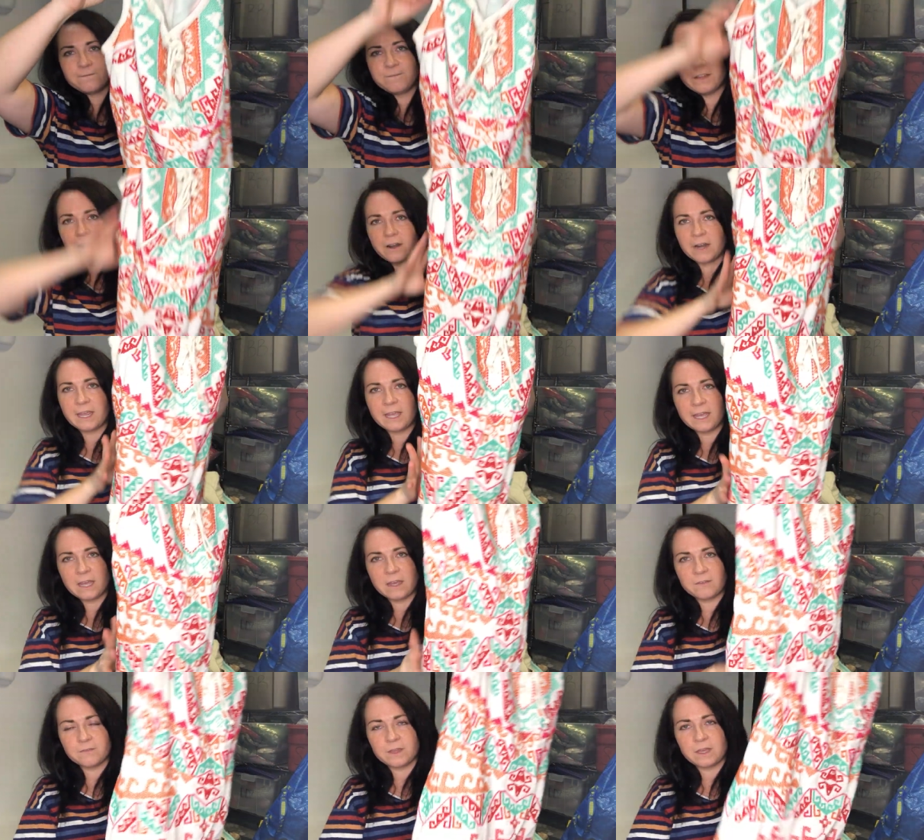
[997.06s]
very
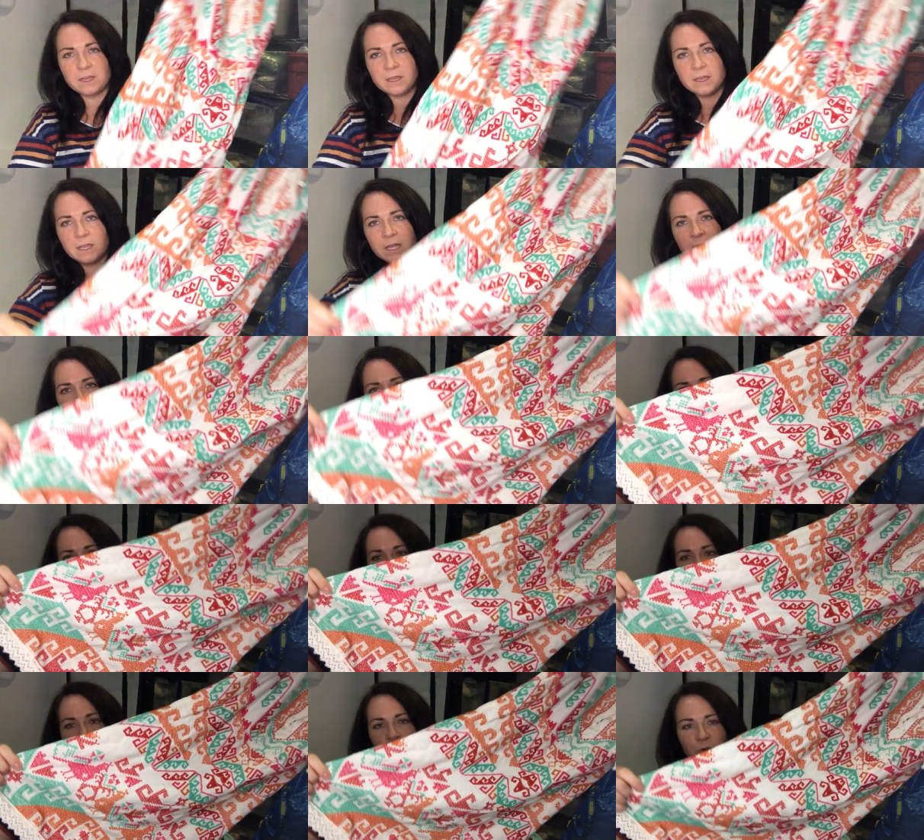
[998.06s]
heavy
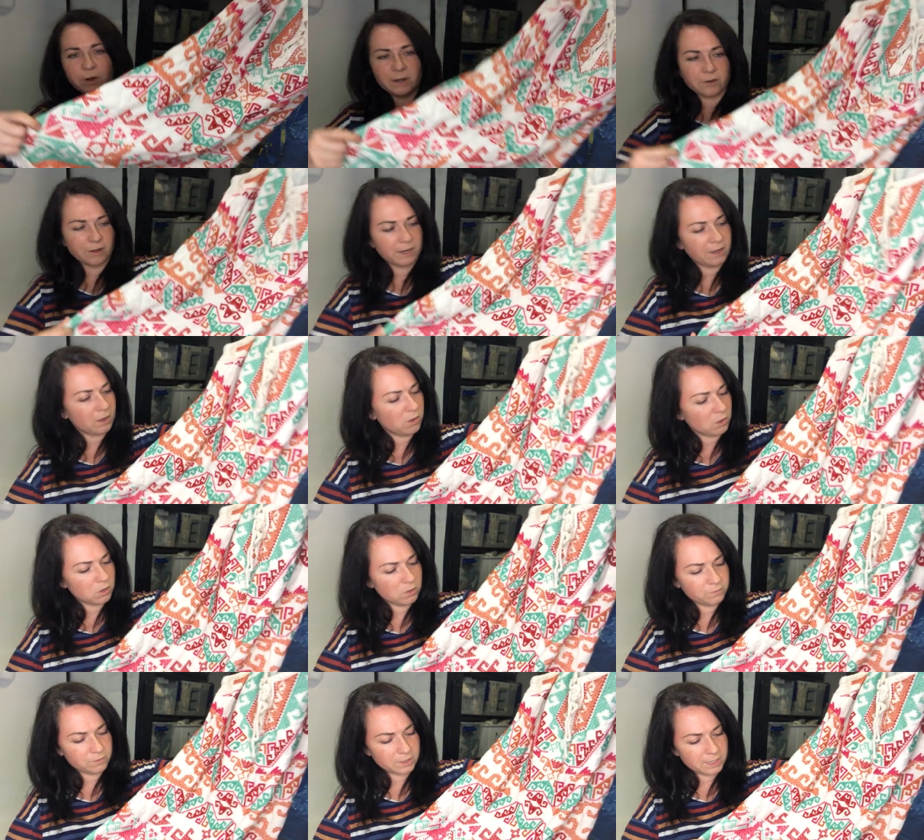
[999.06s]
embroidery all
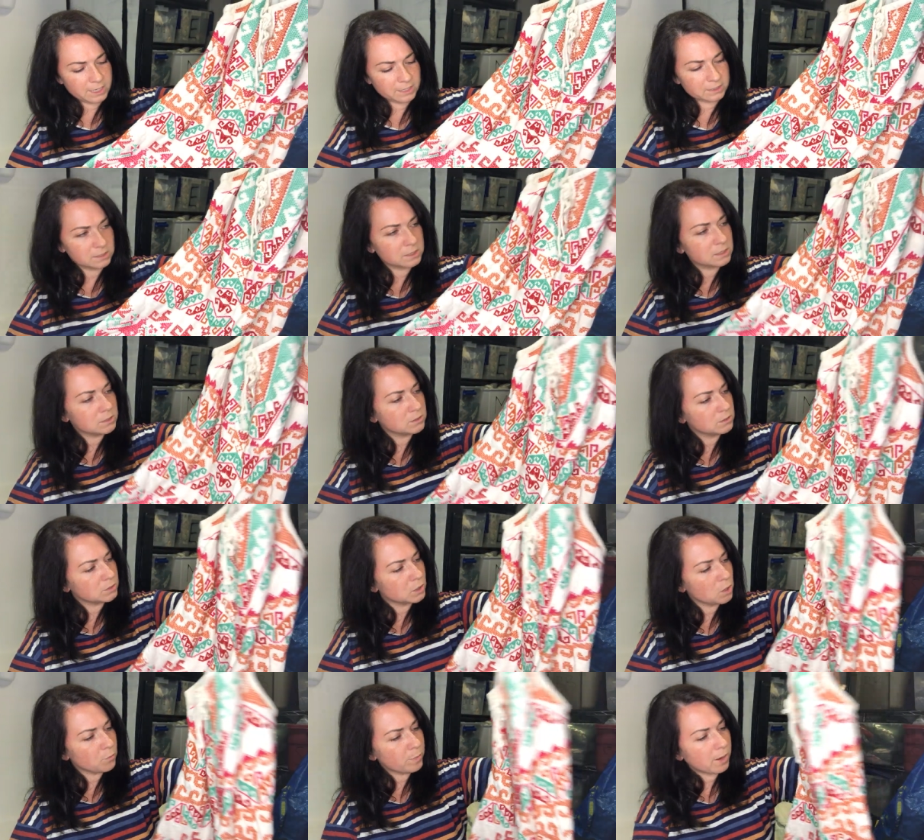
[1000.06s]
over it.
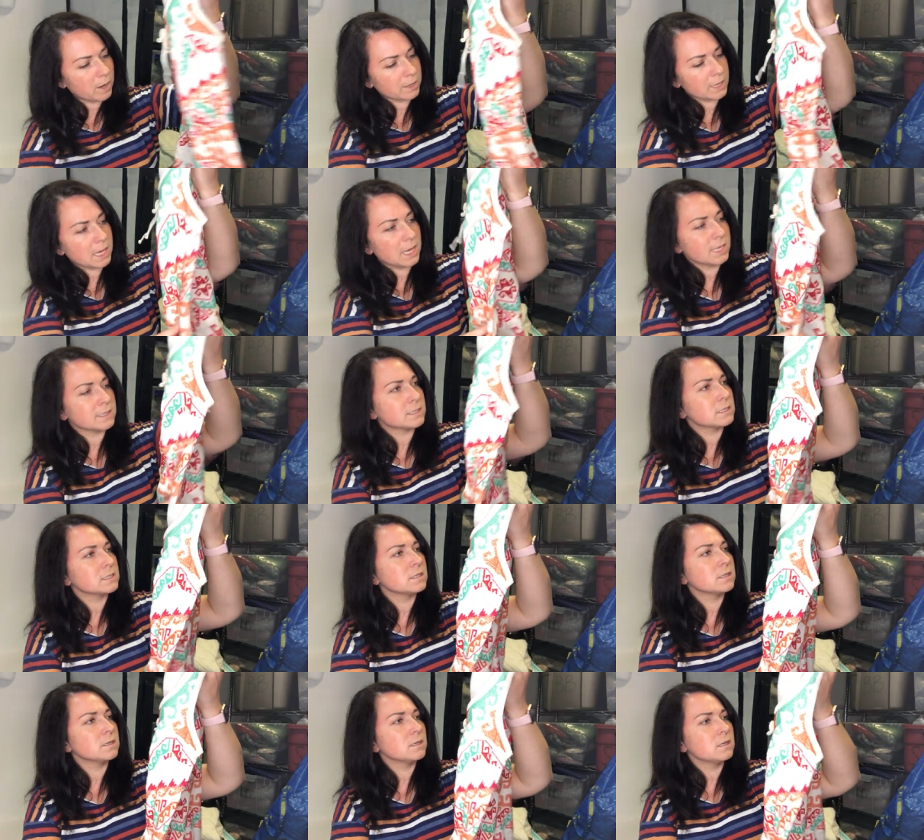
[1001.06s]
No pockets,